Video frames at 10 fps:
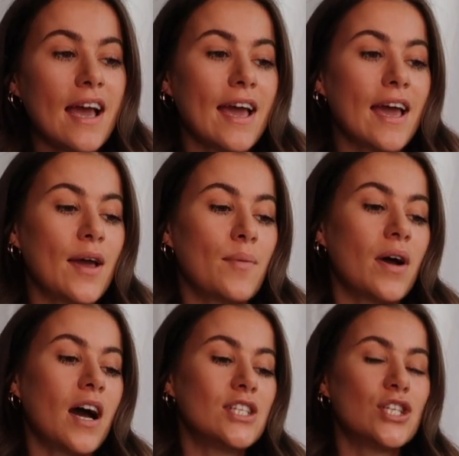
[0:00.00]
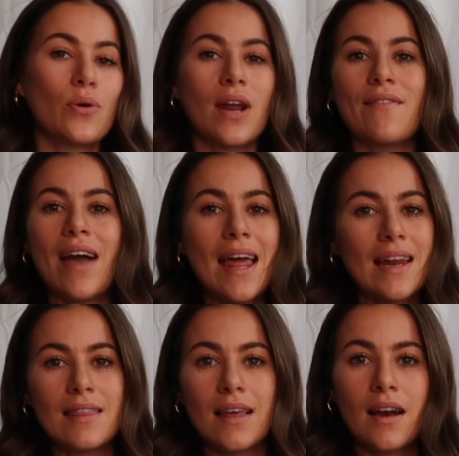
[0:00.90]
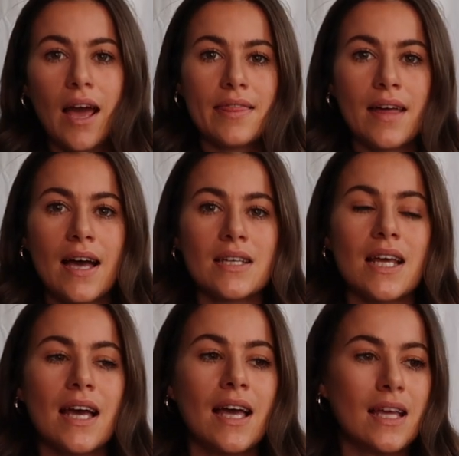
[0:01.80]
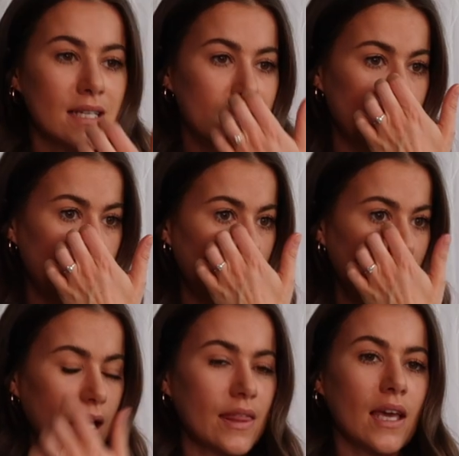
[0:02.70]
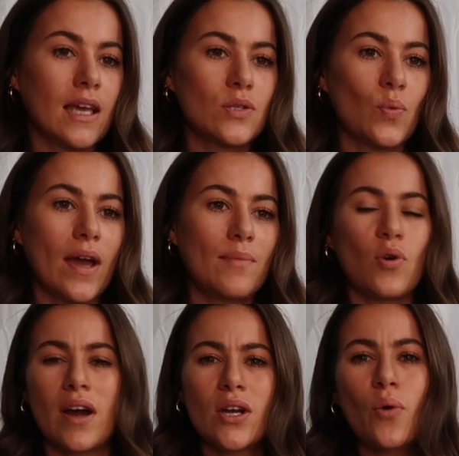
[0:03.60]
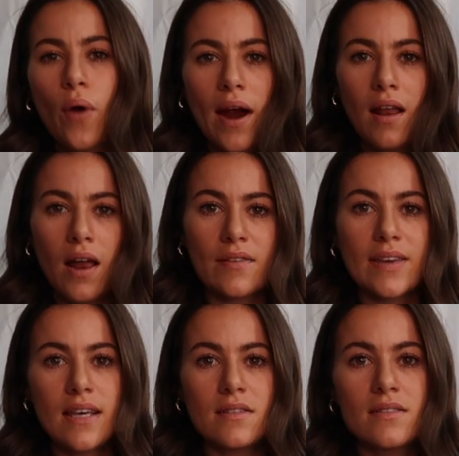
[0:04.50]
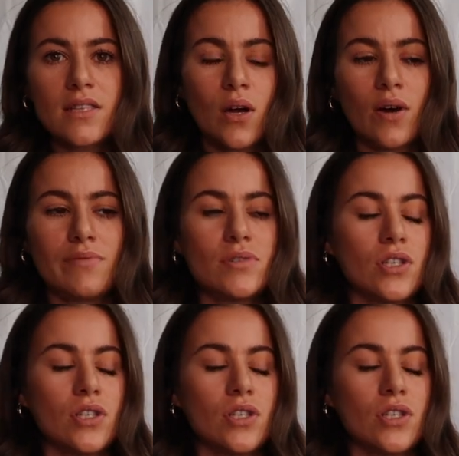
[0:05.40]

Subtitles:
I don't have anything like that, and I think it's way more, I don't wear a lot of heels, so I would